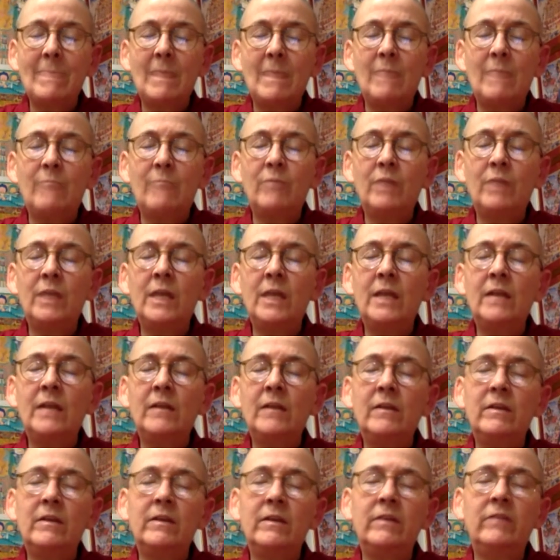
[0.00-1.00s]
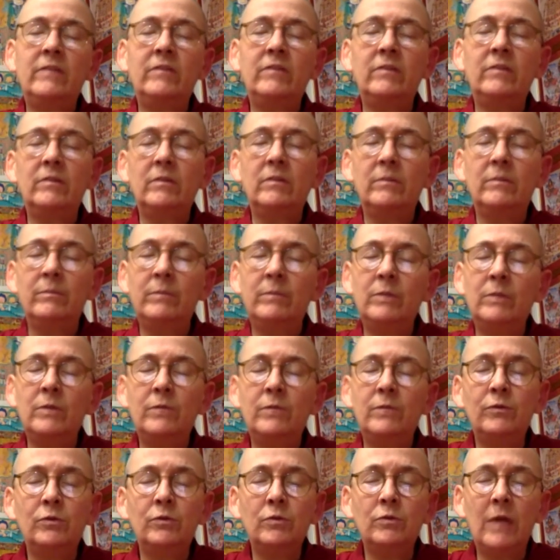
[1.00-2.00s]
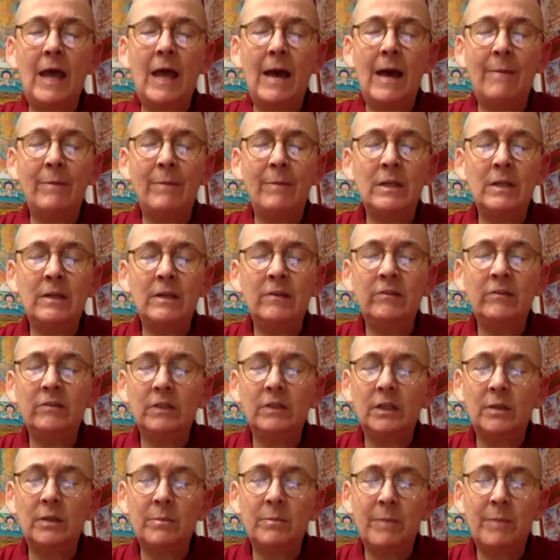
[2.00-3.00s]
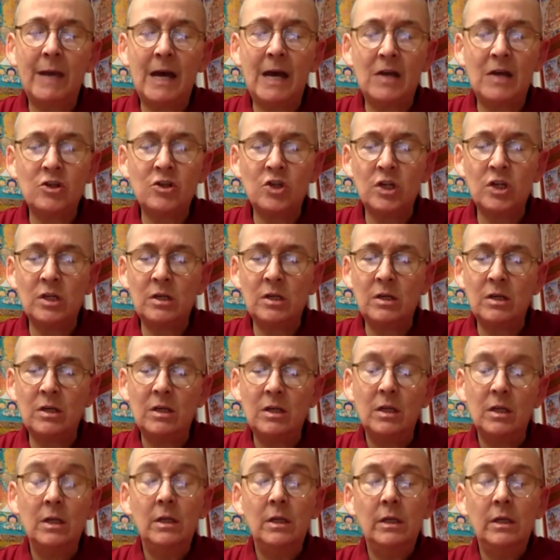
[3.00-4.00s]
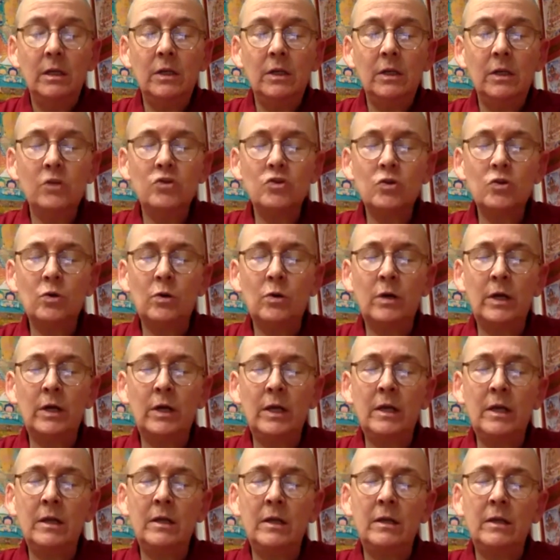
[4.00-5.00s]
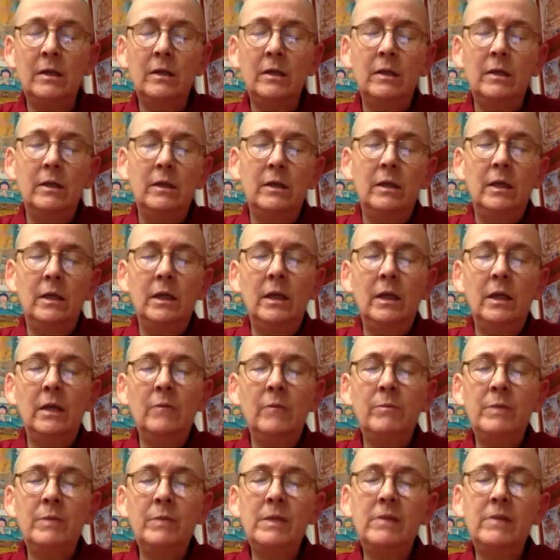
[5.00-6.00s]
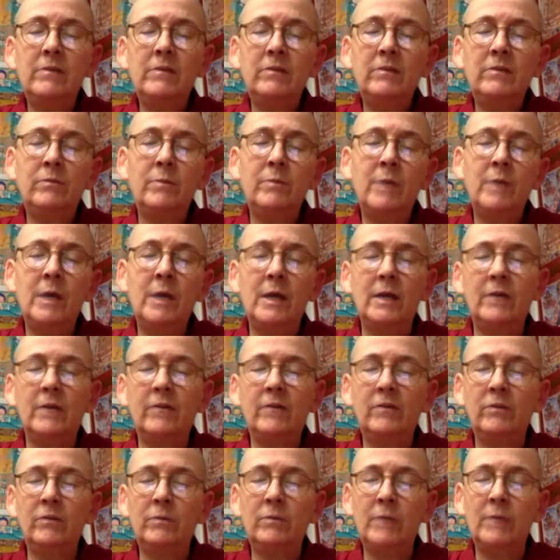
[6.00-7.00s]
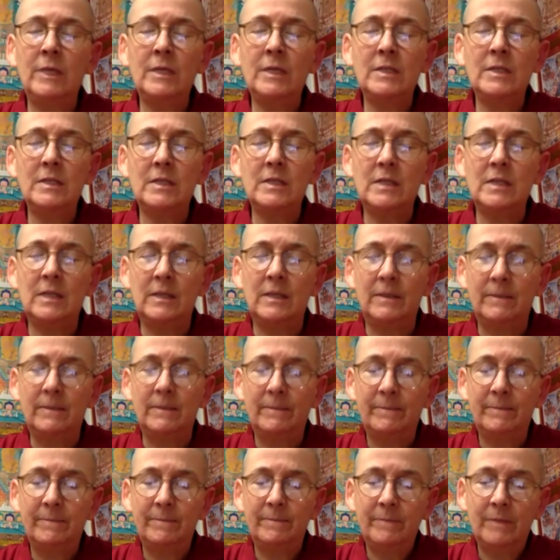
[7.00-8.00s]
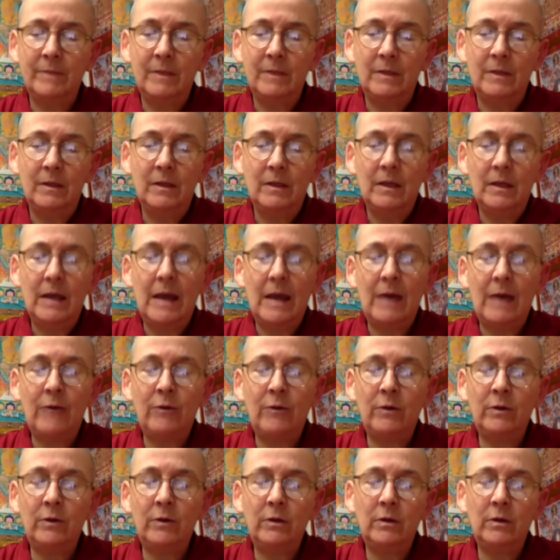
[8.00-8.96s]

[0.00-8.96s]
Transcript: bringing these beautiful happiness and compassion and joy and peace of mind, serenity out